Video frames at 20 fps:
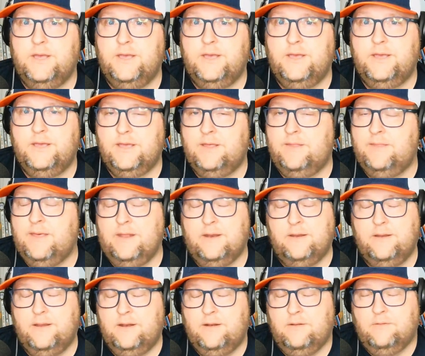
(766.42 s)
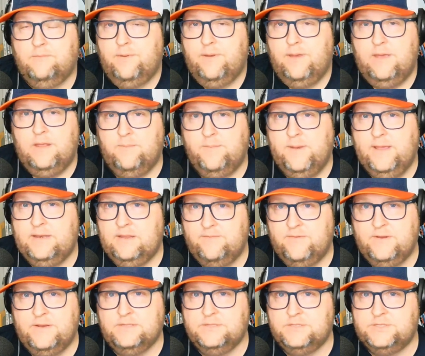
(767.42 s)
And that it'll pay
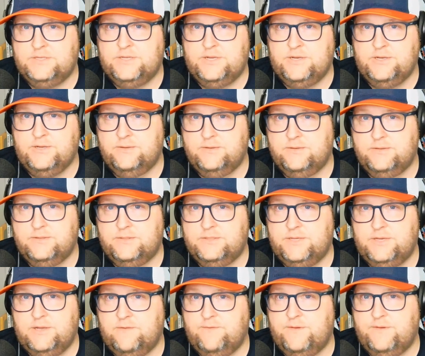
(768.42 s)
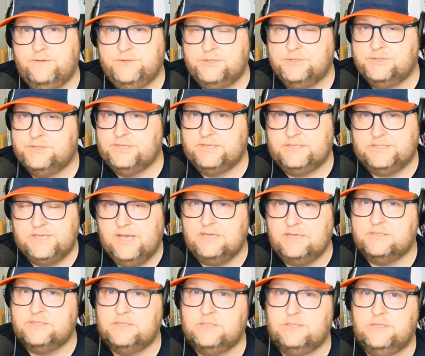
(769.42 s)
dividends to your future
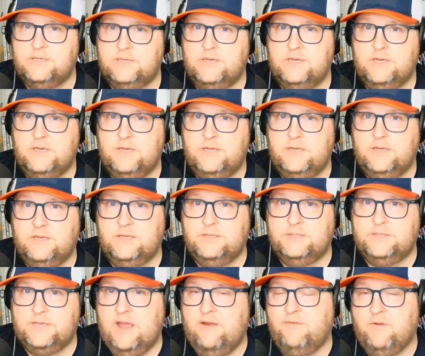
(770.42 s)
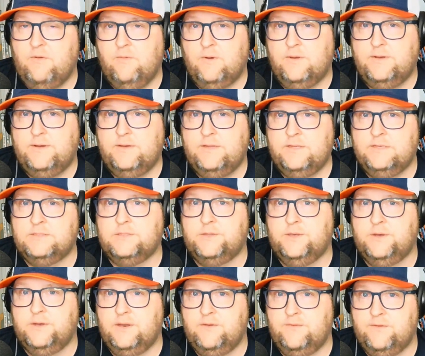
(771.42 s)
success, because everyone is
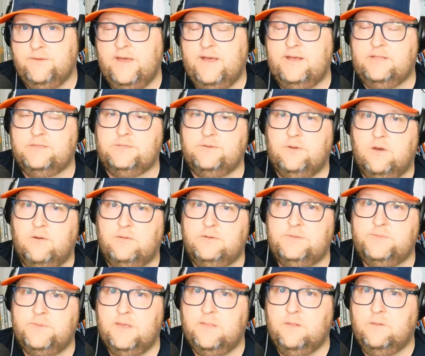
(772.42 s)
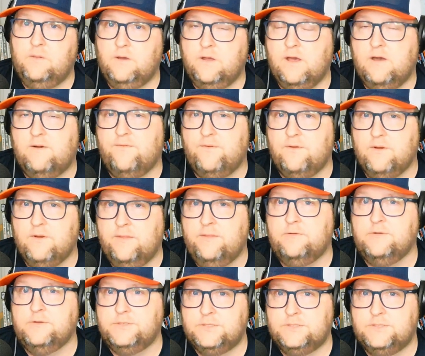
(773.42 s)
looking for that. So always be on the lookout for
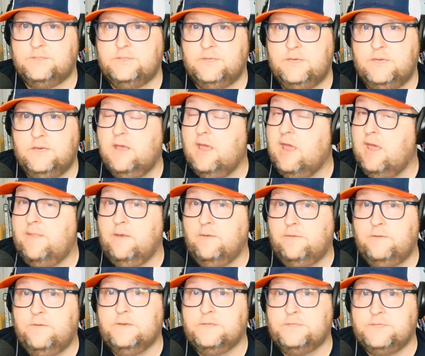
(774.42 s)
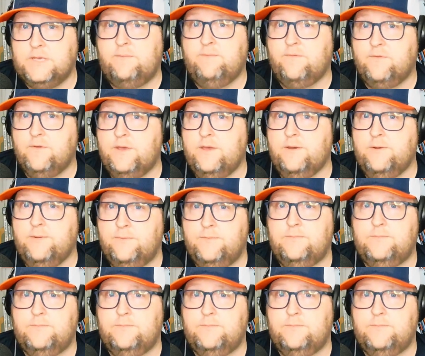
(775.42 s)
others, and they'll do the same for you.